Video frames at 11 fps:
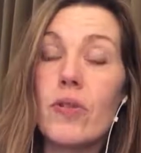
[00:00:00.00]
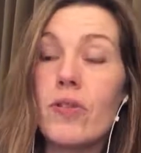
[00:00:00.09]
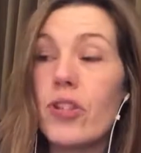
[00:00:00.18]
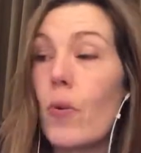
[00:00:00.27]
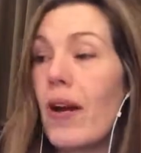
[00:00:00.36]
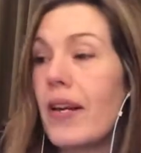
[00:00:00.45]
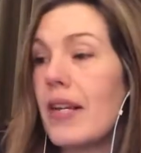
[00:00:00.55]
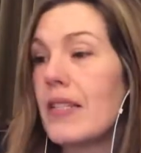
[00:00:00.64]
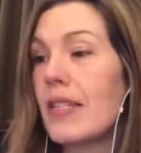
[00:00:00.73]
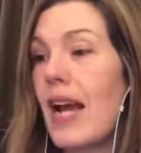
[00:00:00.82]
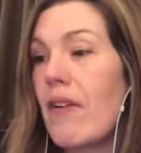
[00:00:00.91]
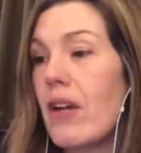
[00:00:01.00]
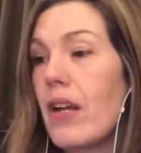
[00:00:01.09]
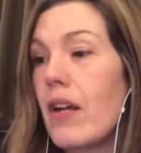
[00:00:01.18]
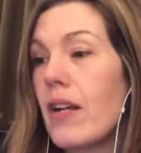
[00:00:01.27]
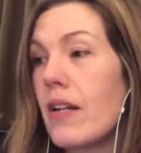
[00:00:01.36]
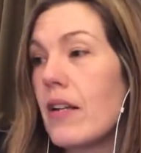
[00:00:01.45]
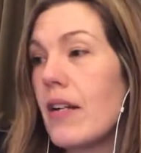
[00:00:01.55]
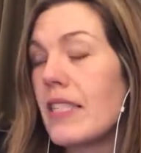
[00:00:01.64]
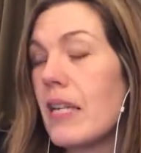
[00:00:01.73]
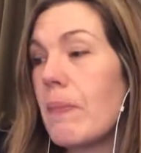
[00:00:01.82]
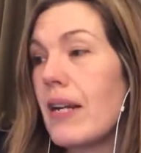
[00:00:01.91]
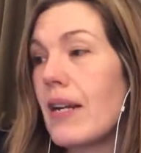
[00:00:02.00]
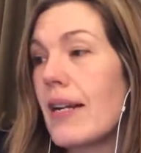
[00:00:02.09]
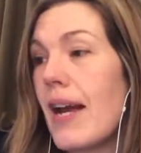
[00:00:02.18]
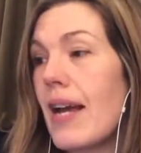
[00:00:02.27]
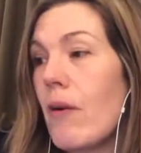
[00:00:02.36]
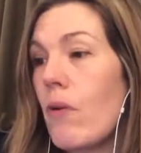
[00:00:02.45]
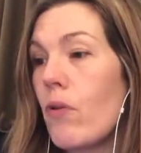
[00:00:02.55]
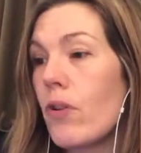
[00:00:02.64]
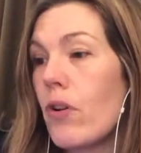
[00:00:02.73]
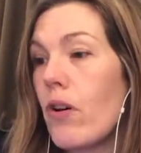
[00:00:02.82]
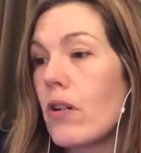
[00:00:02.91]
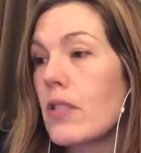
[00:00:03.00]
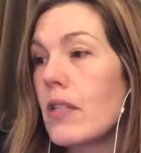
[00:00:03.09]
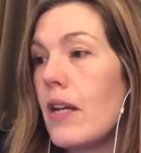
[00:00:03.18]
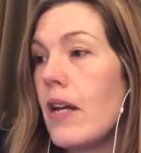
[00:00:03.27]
do I need to carry a DPIA out or not?